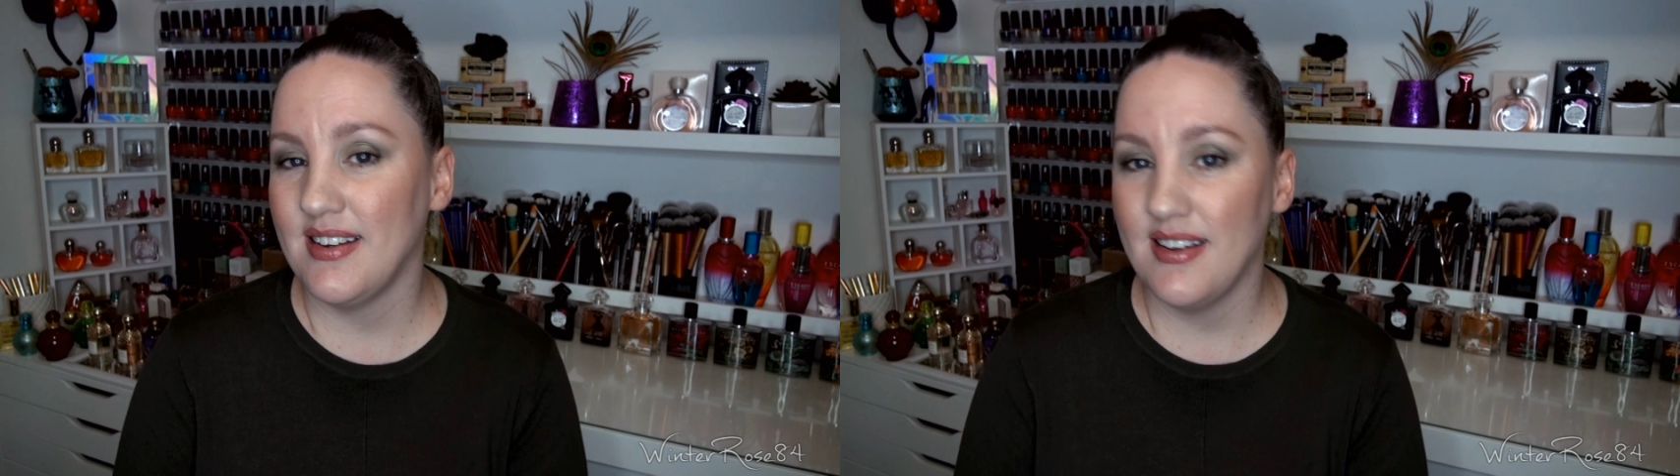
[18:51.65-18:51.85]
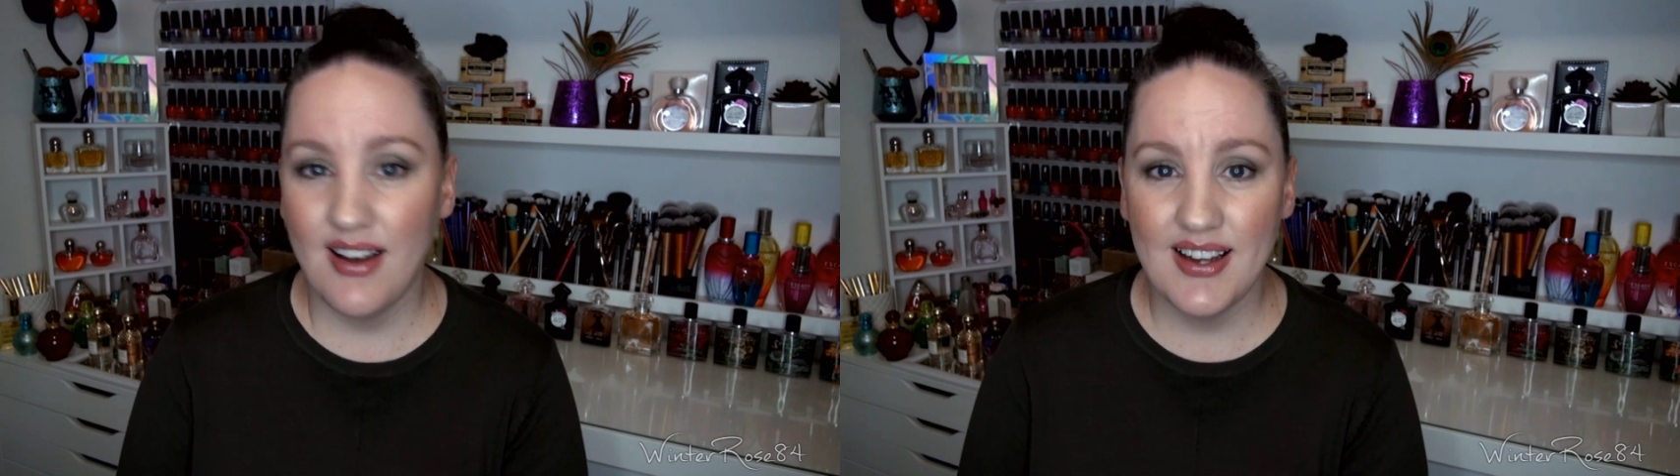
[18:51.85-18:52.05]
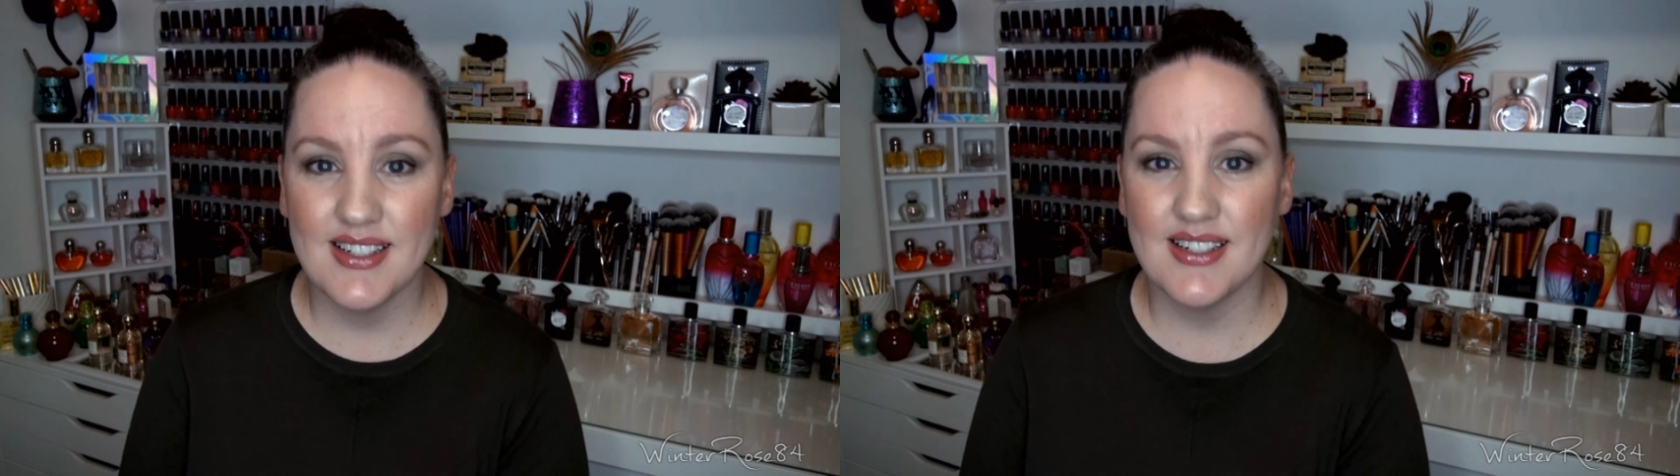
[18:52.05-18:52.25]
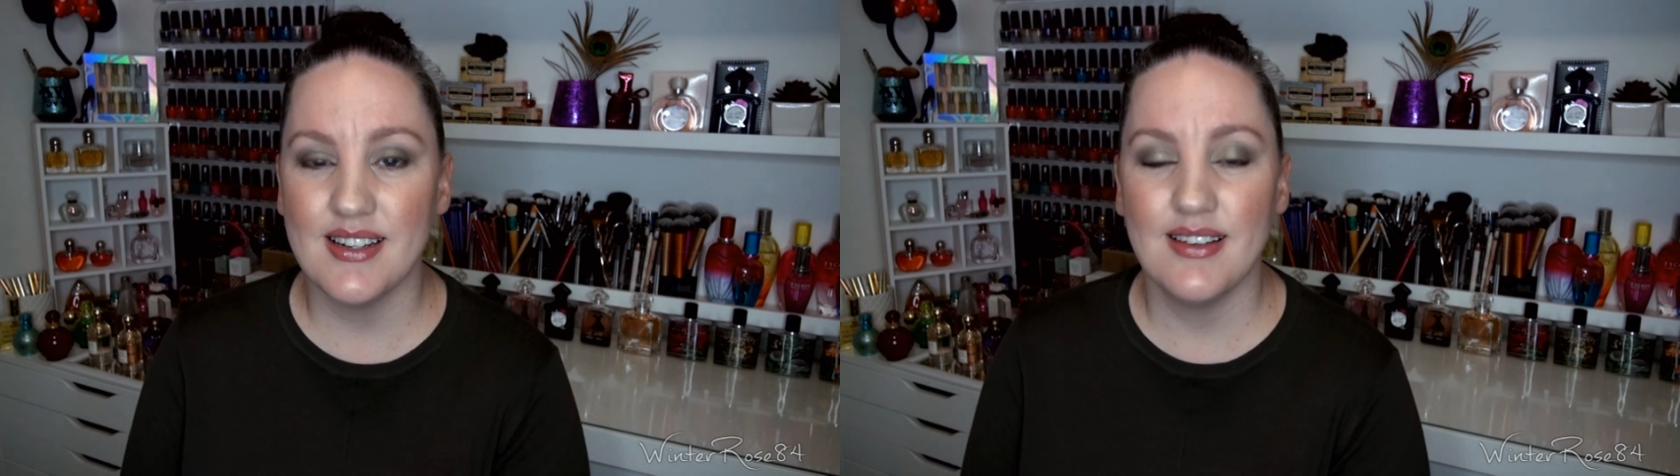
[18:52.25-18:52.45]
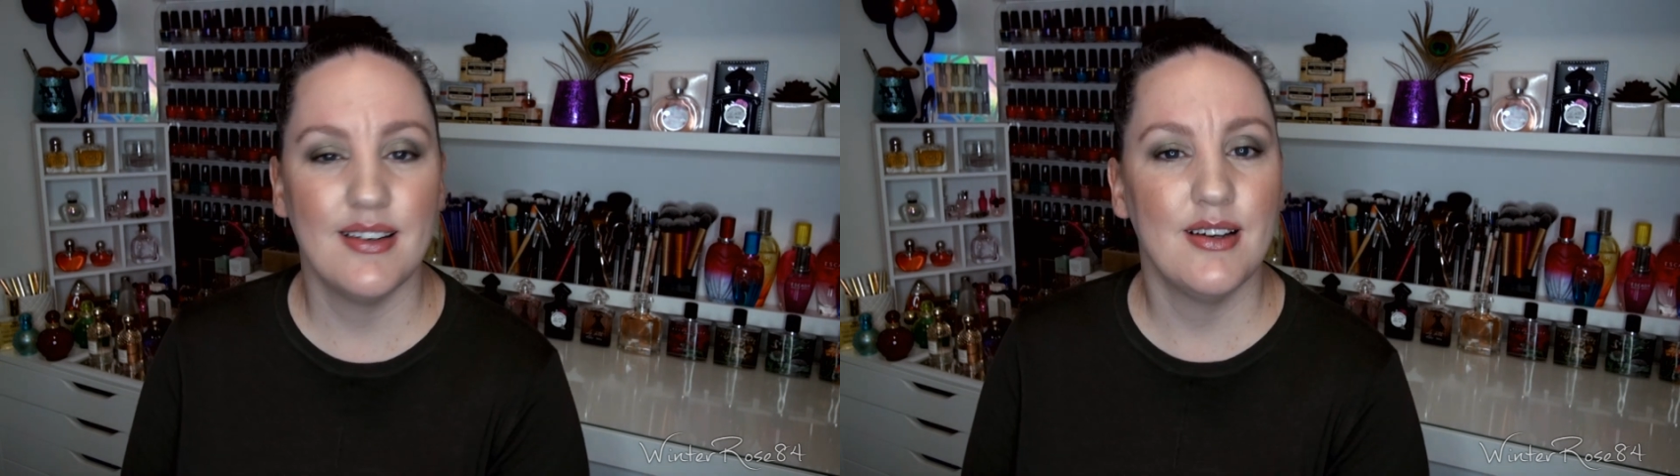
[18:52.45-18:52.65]
night,
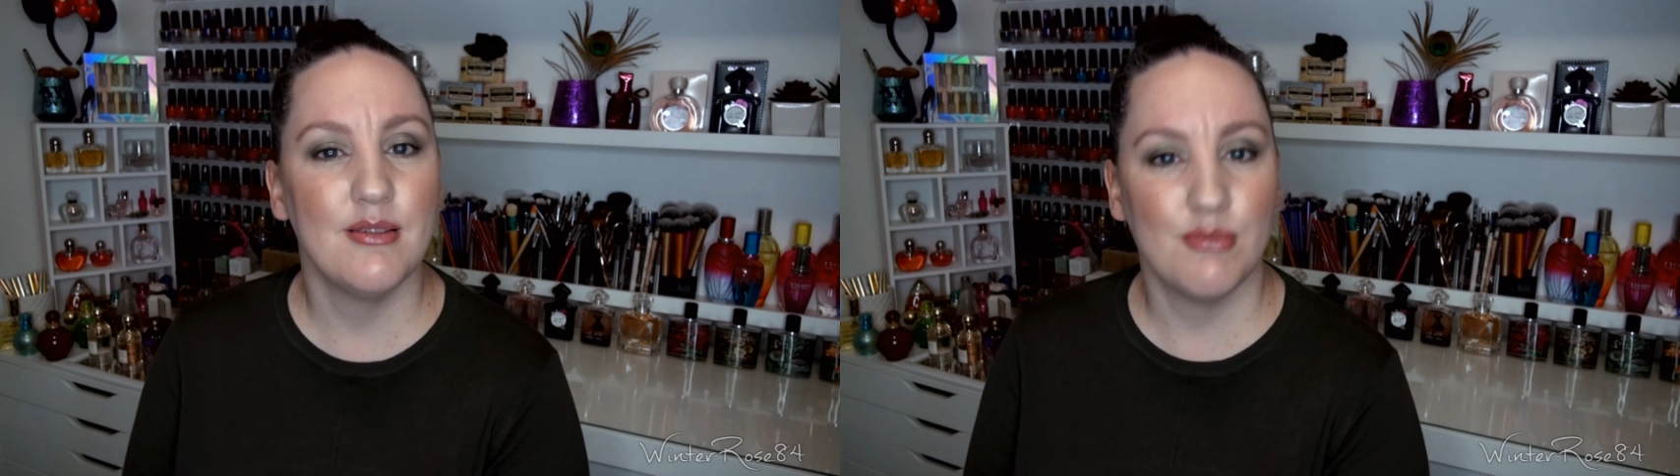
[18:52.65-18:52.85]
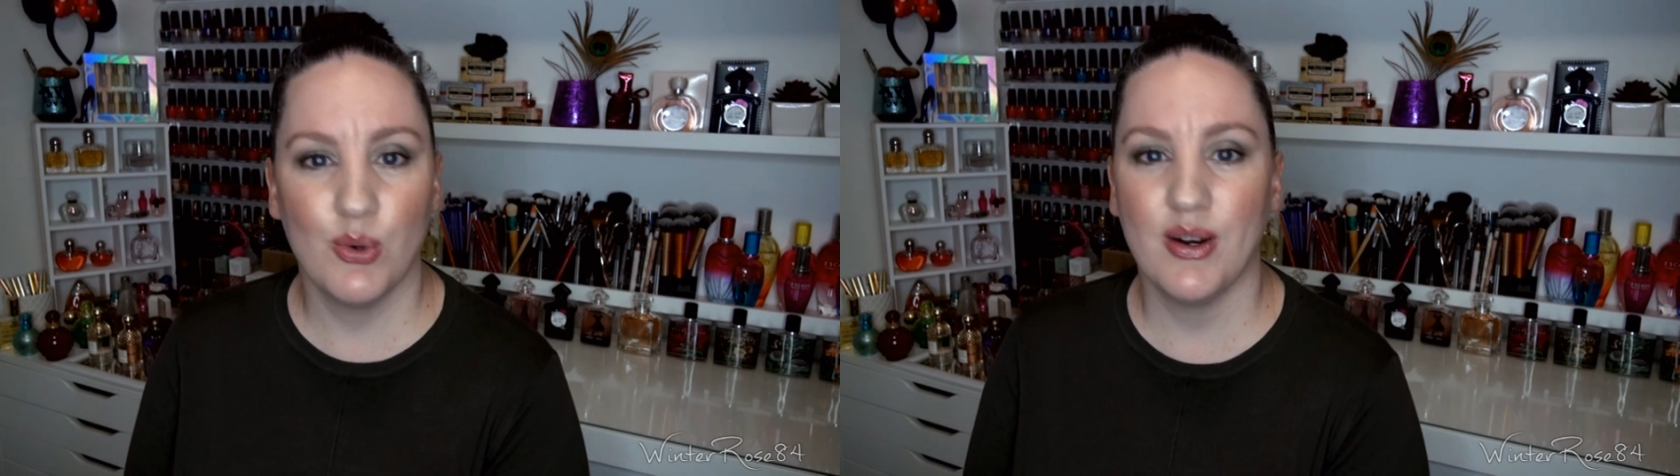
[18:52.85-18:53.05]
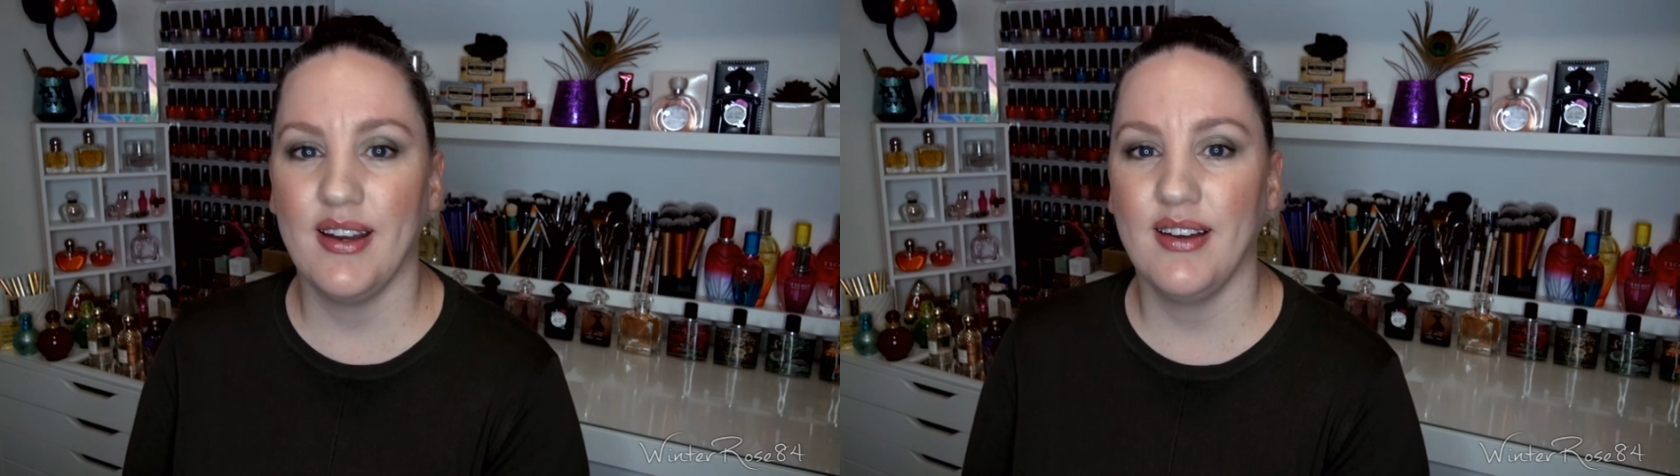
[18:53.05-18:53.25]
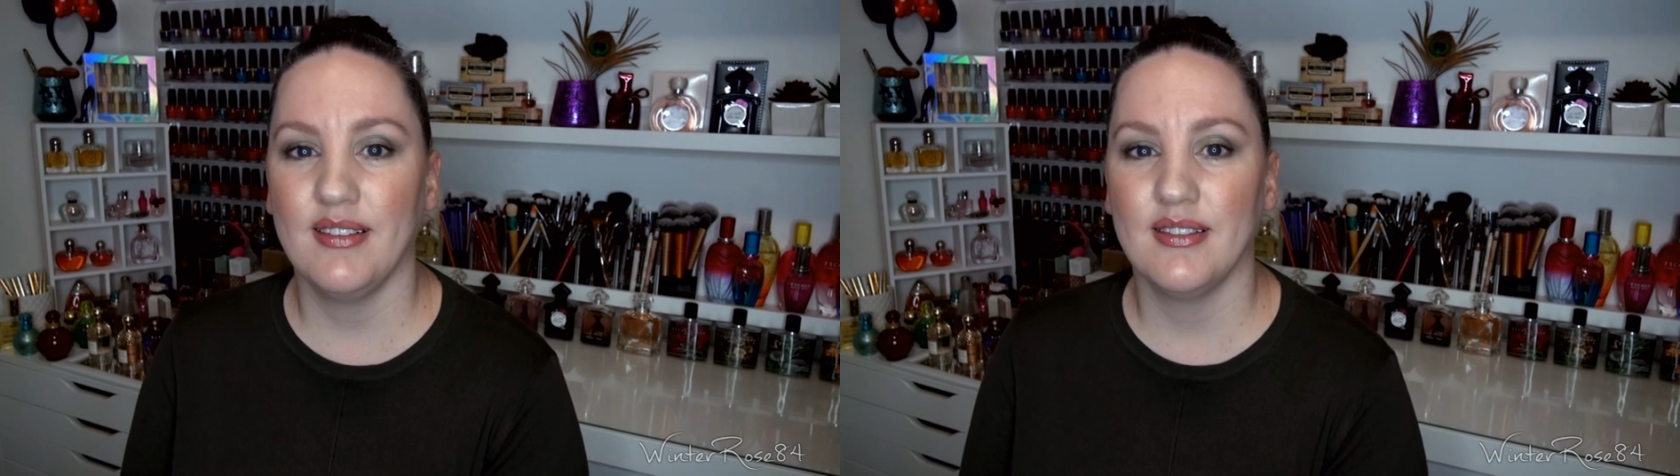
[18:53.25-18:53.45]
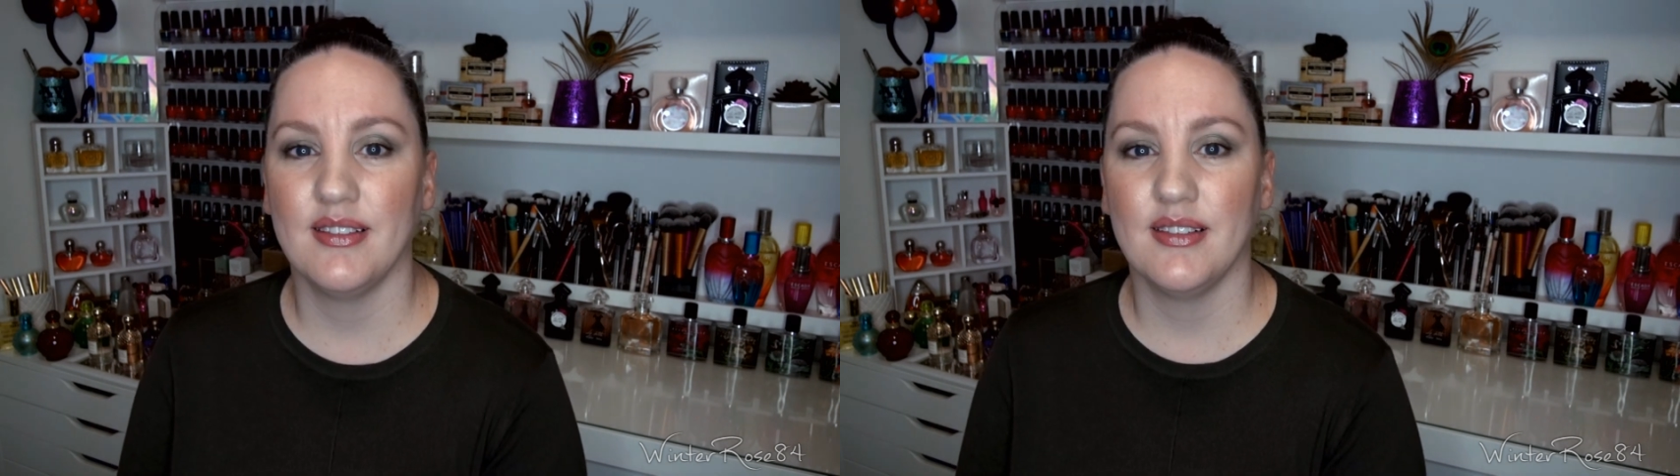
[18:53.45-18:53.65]
morning,